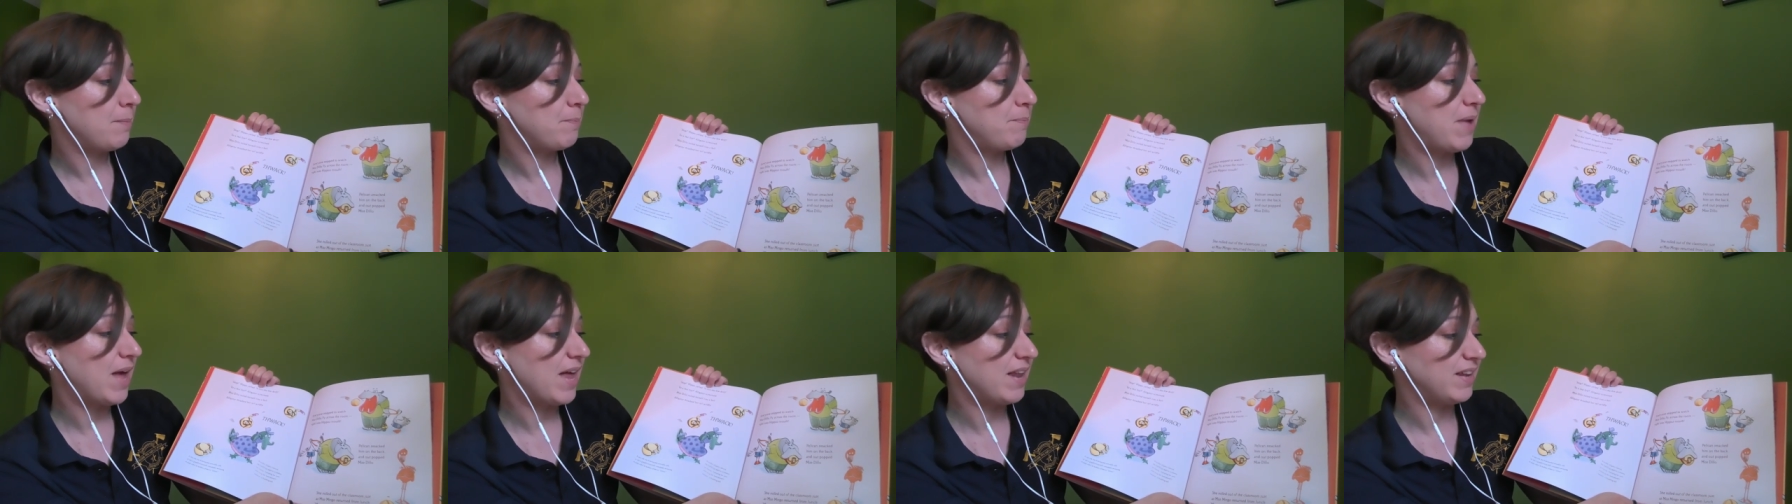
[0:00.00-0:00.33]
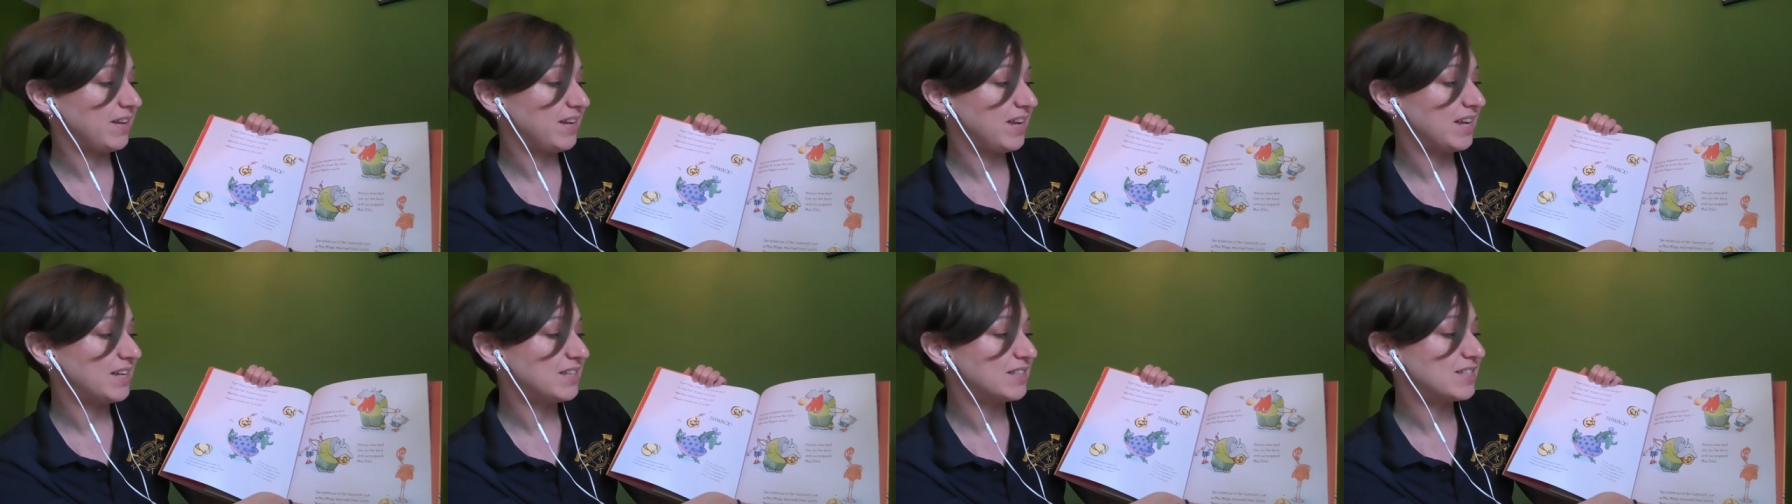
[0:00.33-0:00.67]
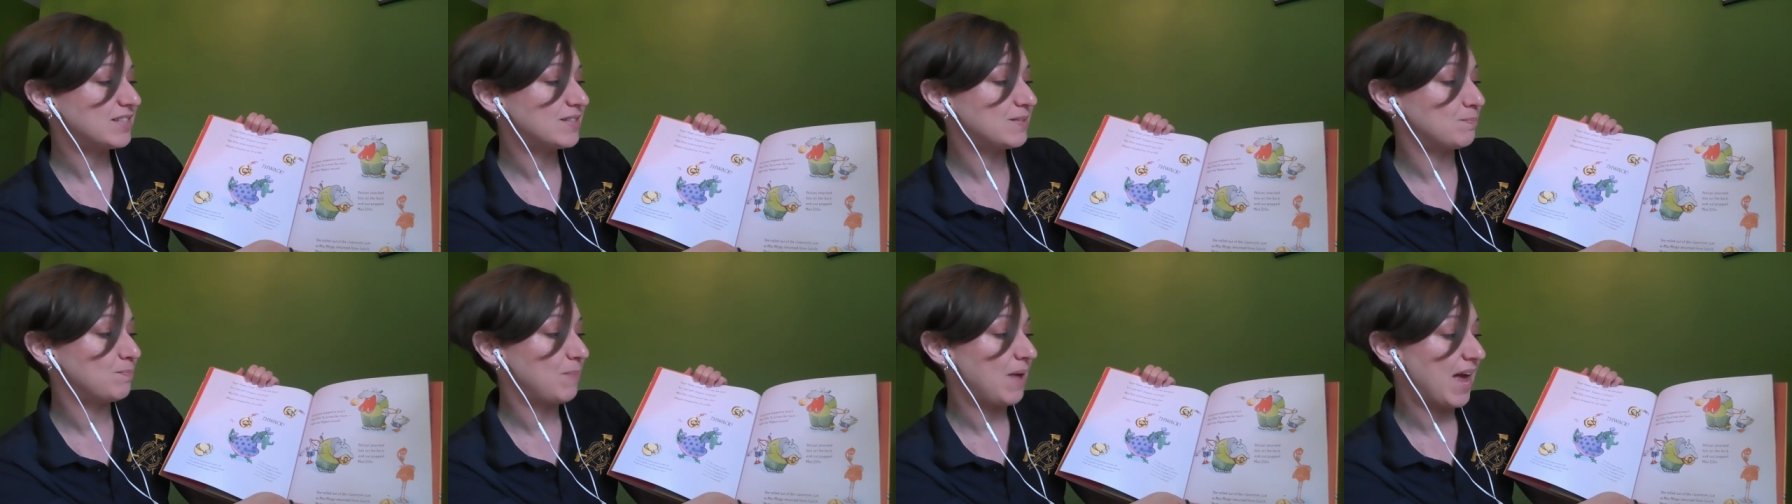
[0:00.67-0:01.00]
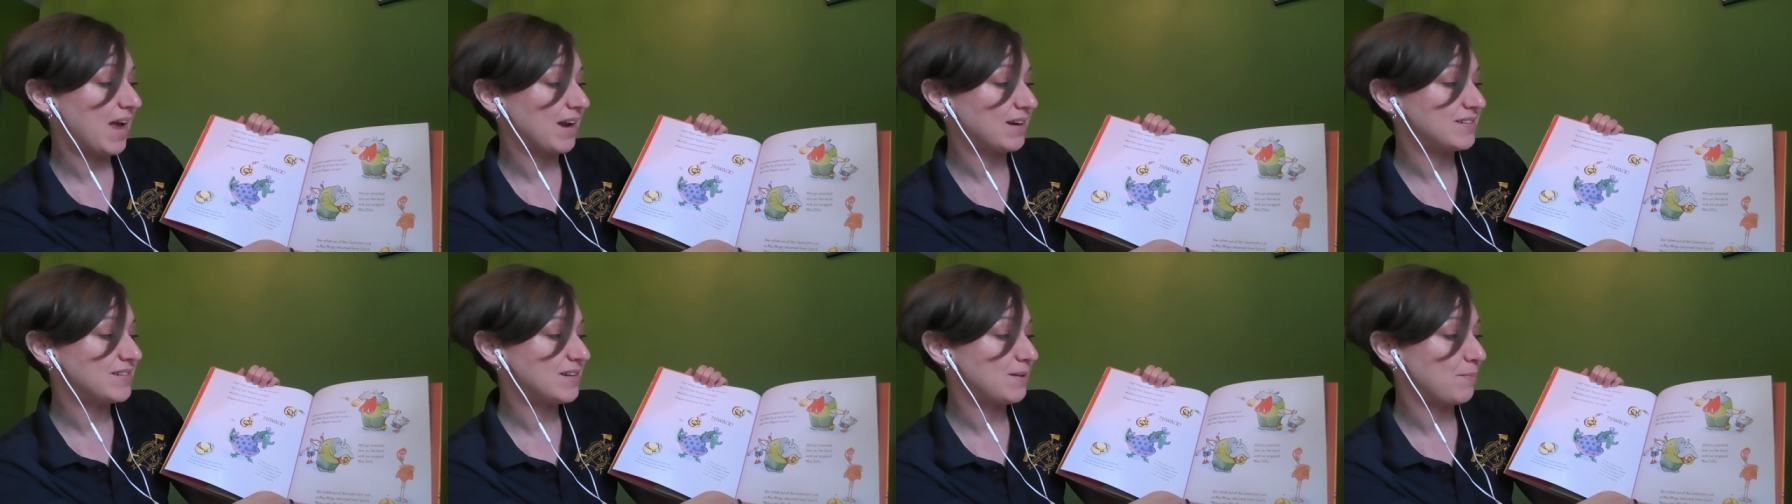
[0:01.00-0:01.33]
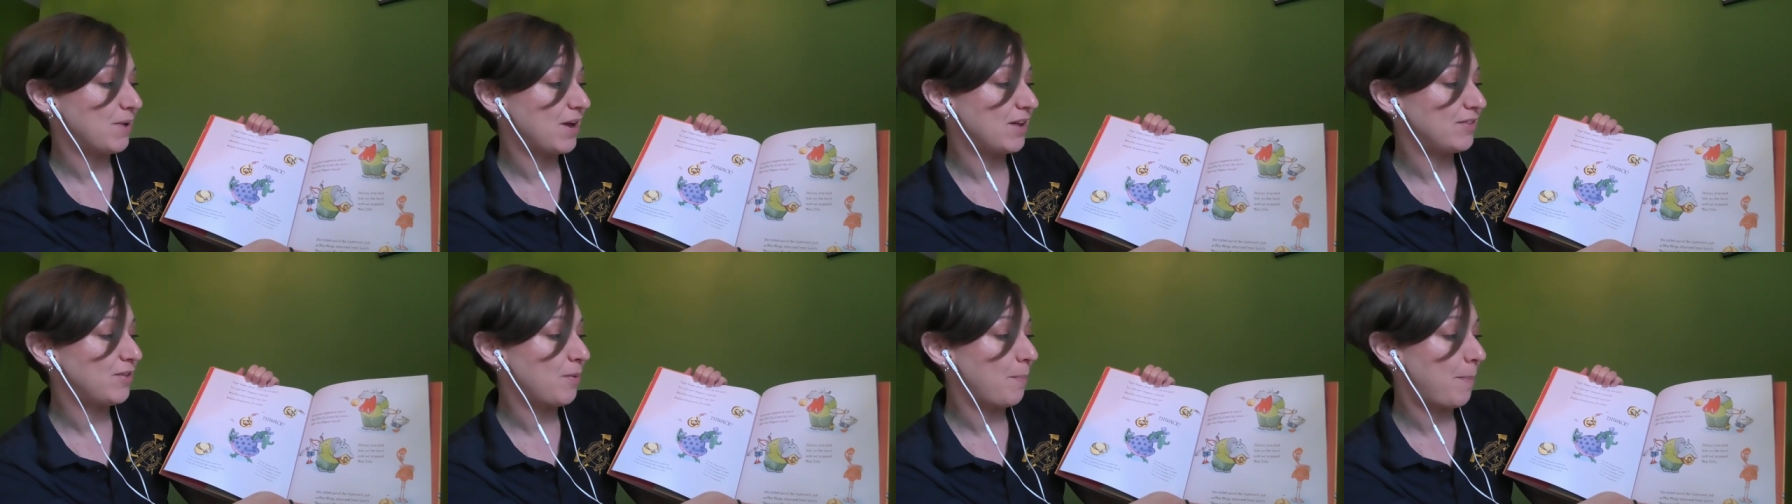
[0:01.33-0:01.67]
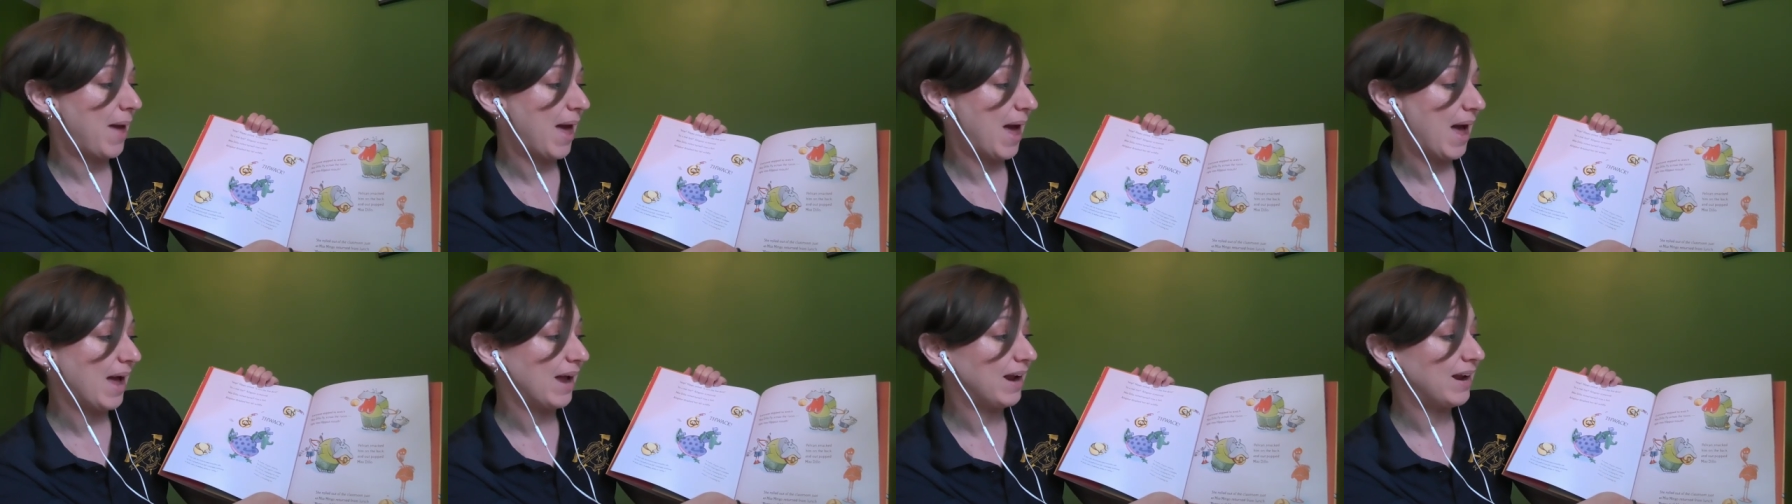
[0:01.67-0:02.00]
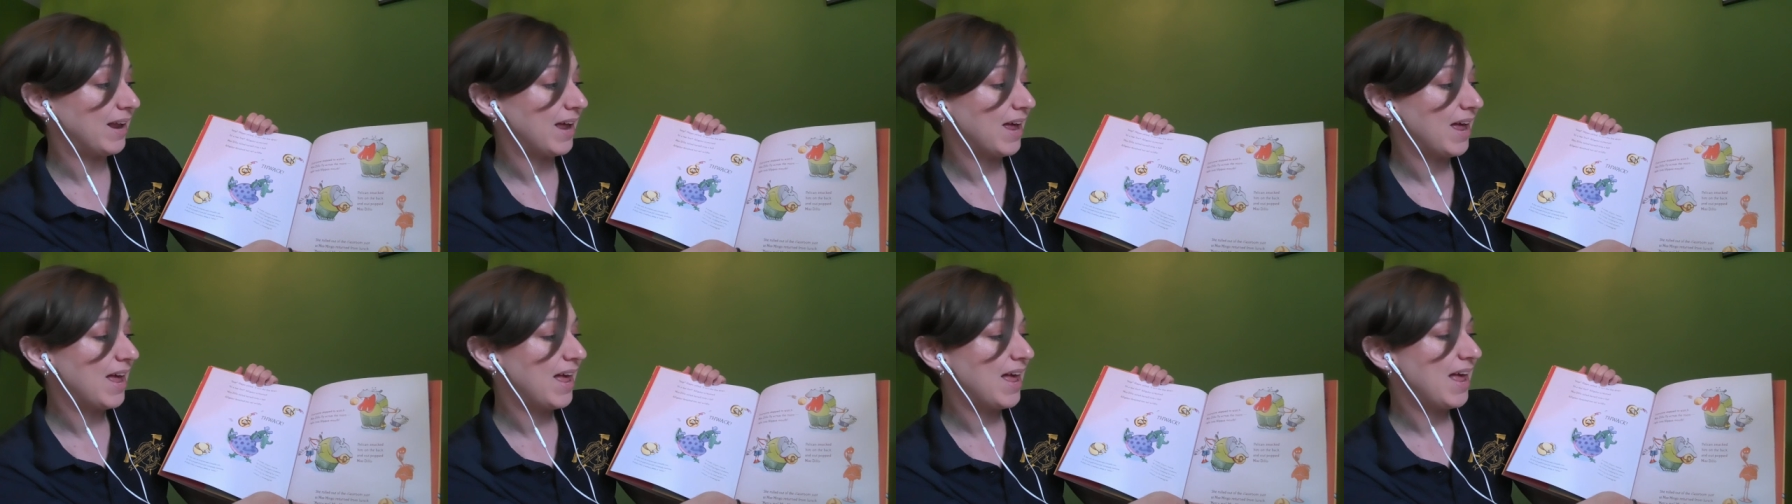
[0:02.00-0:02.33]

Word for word: Pelican smacked him on the back,